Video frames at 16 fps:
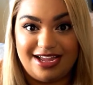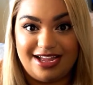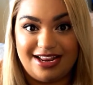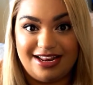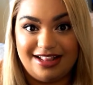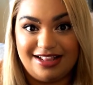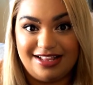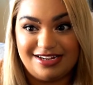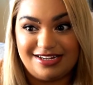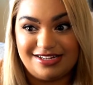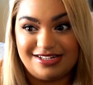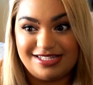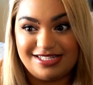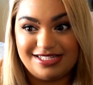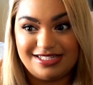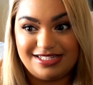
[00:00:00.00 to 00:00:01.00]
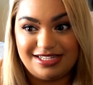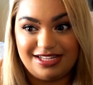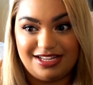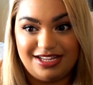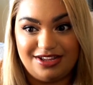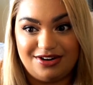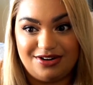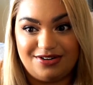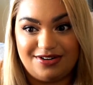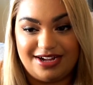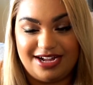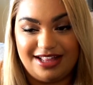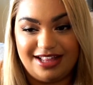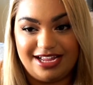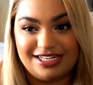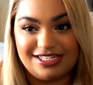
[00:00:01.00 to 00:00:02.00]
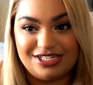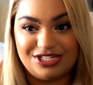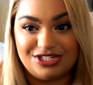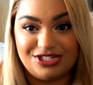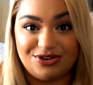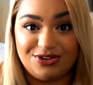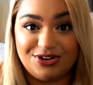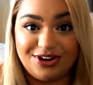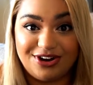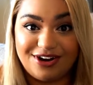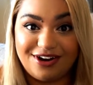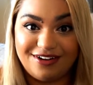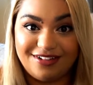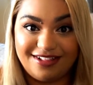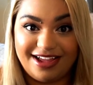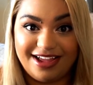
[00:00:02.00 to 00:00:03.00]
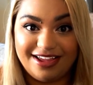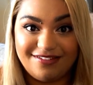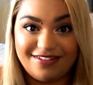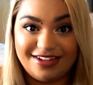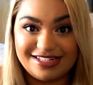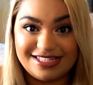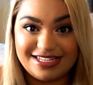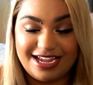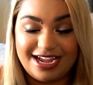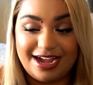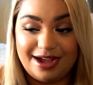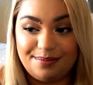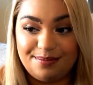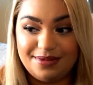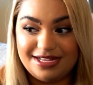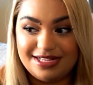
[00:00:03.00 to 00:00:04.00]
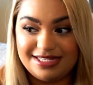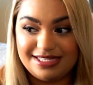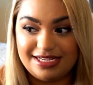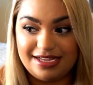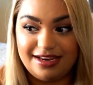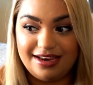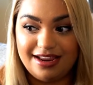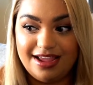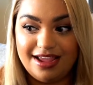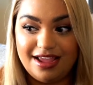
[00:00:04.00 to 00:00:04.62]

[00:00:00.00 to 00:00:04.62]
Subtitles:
And there's, you know, I like to show her our life as it happens, and